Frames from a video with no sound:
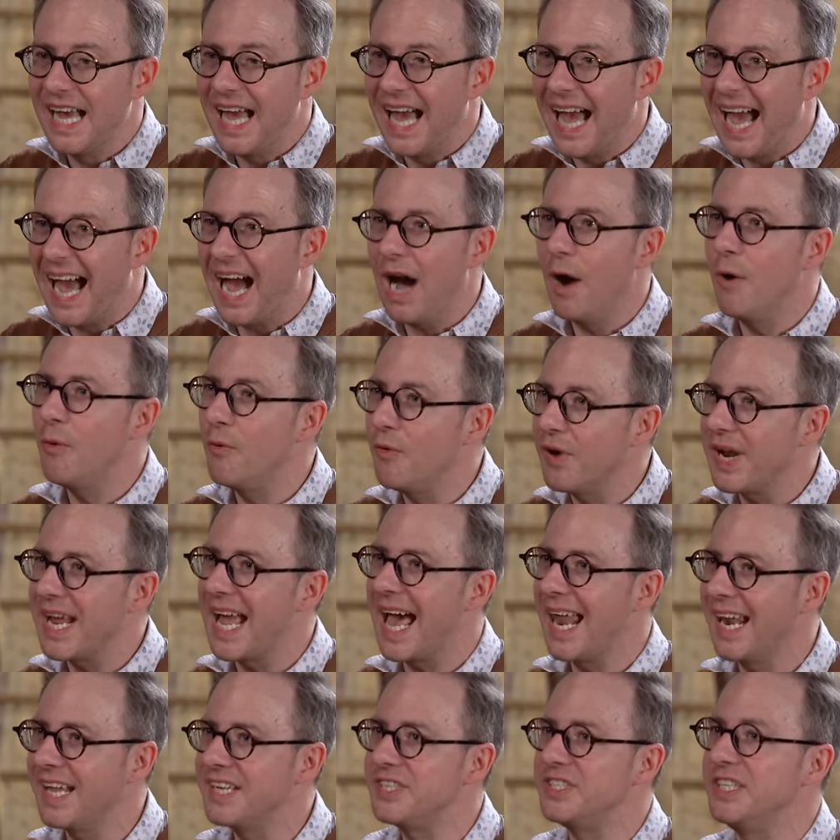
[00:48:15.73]
how
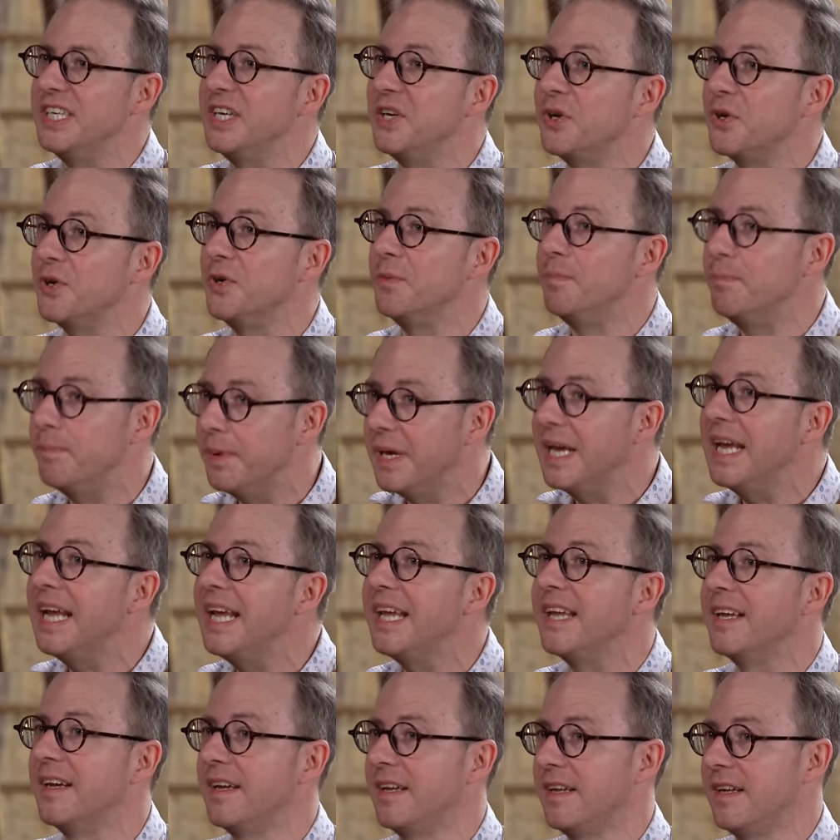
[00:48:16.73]
reality could
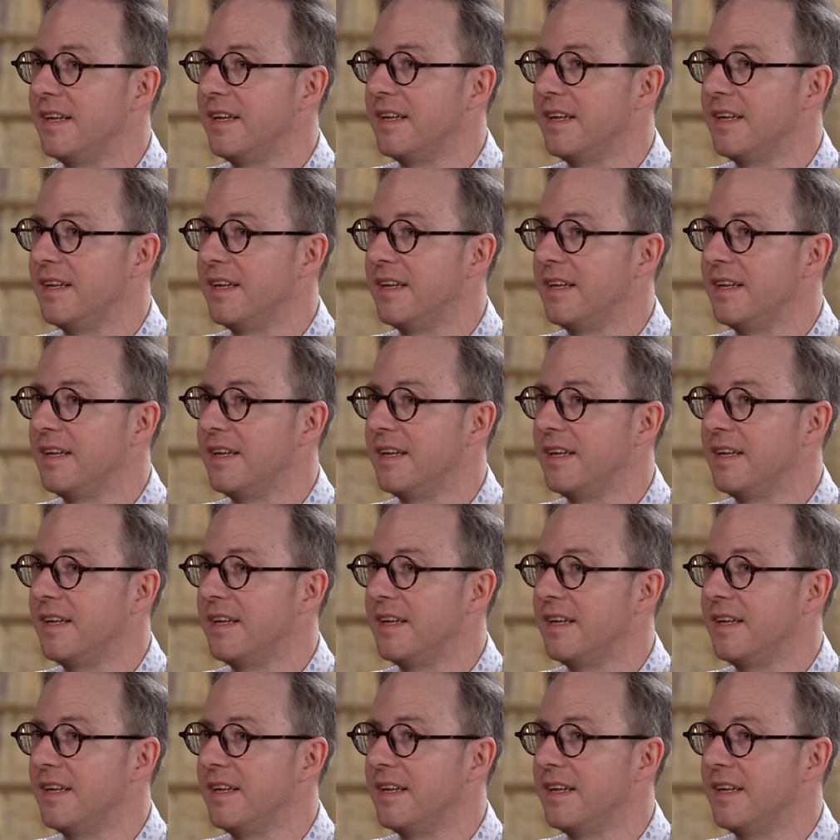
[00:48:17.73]
be